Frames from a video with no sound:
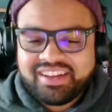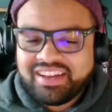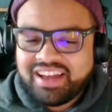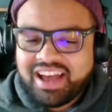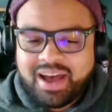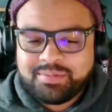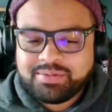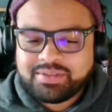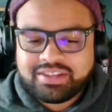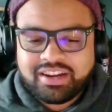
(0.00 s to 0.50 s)

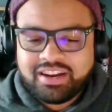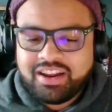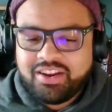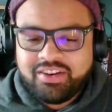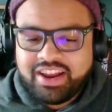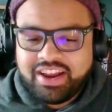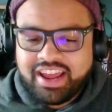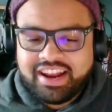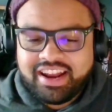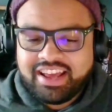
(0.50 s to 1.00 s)

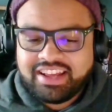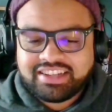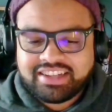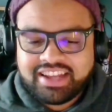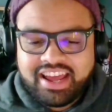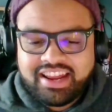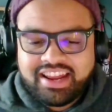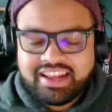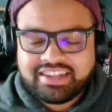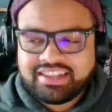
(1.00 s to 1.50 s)
absolutely. And it's
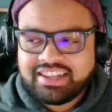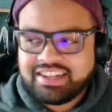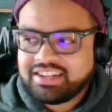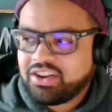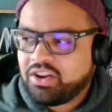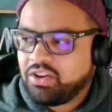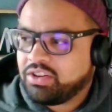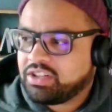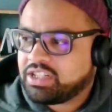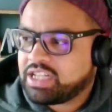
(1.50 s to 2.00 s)
this
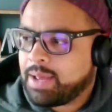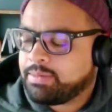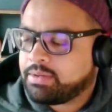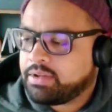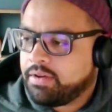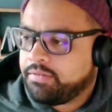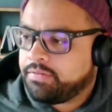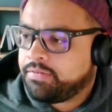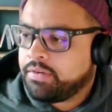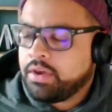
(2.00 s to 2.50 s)
concept
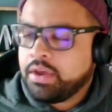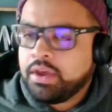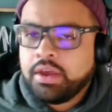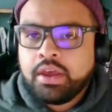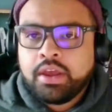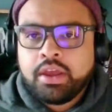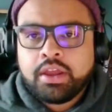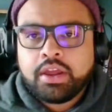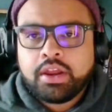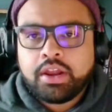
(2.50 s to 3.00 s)
of,
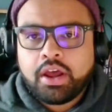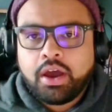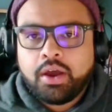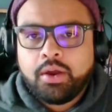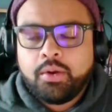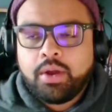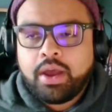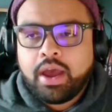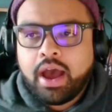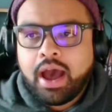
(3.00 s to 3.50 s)
we
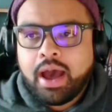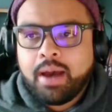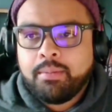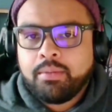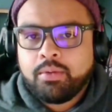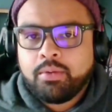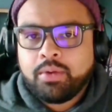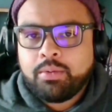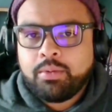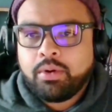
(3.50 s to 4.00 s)

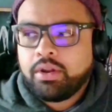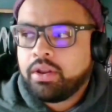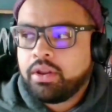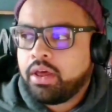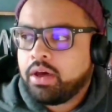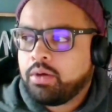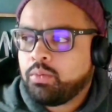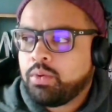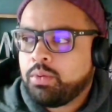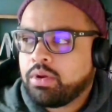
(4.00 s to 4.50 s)
want
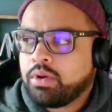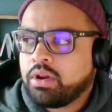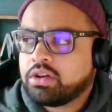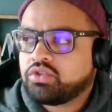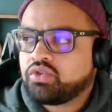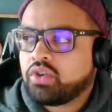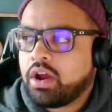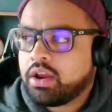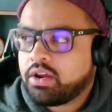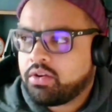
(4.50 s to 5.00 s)
to
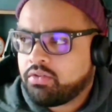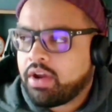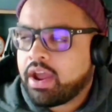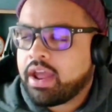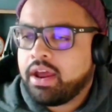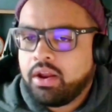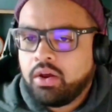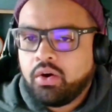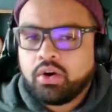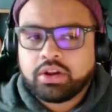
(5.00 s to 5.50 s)
try and
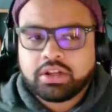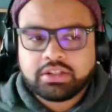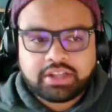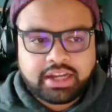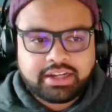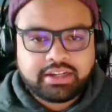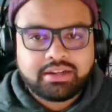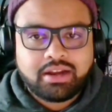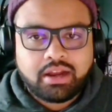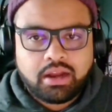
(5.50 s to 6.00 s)
create an
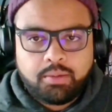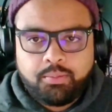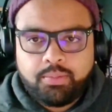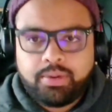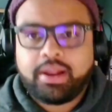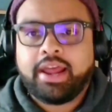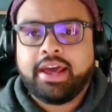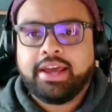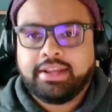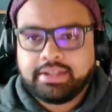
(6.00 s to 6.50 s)
organization and a
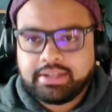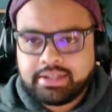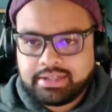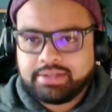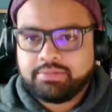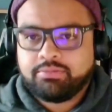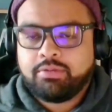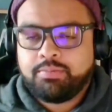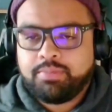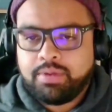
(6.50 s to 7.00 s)
place
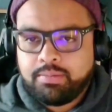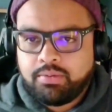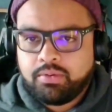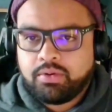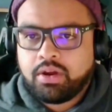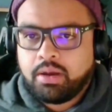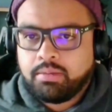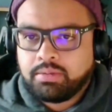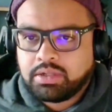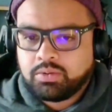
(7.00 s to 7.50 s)
where people
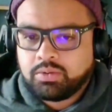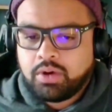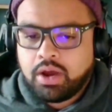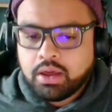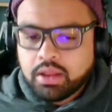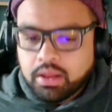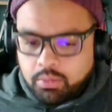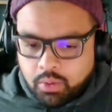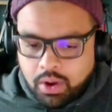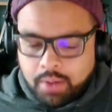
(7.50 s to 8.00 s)
come to
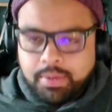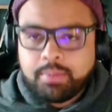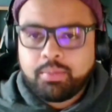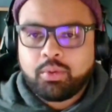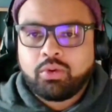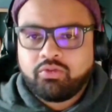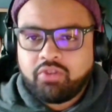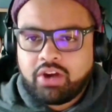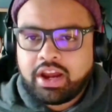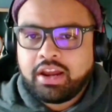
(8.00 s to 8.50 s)
work, where
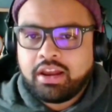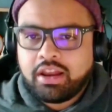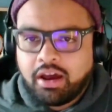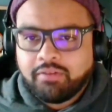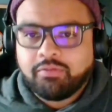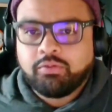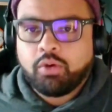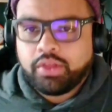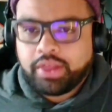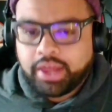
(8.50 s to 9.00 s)
people really
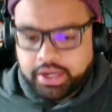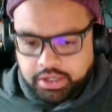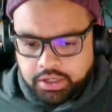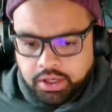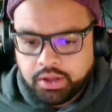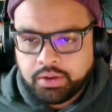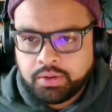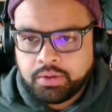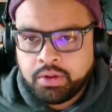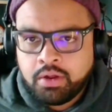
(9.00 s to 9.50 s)
love what they
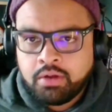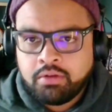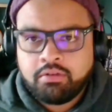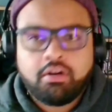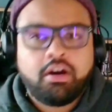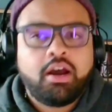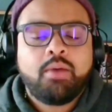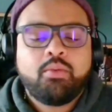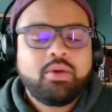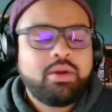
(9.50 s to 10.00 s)
do,
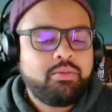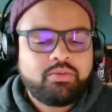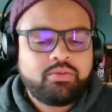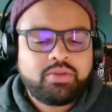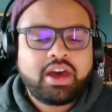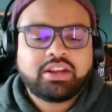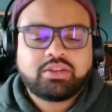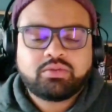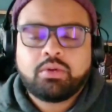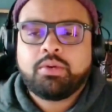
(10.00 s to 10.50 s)
right?
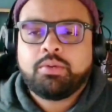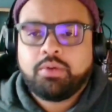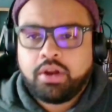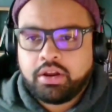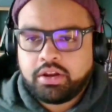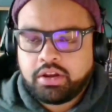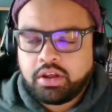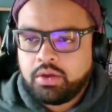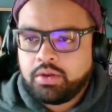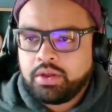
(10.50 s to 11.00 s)
That's what we want to
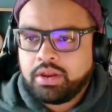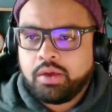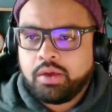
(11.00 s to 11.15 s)
do.